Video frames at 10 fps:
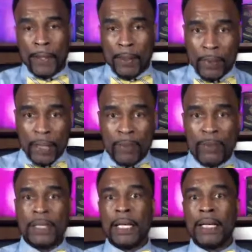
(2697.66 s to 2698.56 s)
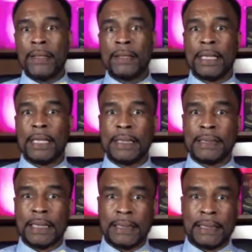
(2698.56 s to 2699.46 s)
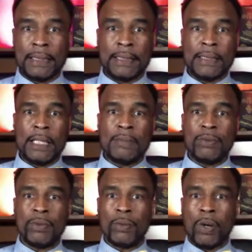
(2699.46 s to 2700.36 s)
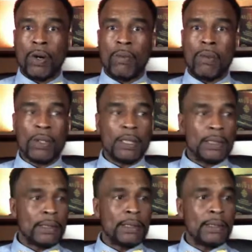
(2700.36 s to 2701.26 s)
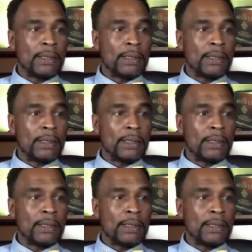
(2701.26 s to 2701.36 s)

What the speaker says: When I went down there, guys, I sat at the table with Walmart, and I sat at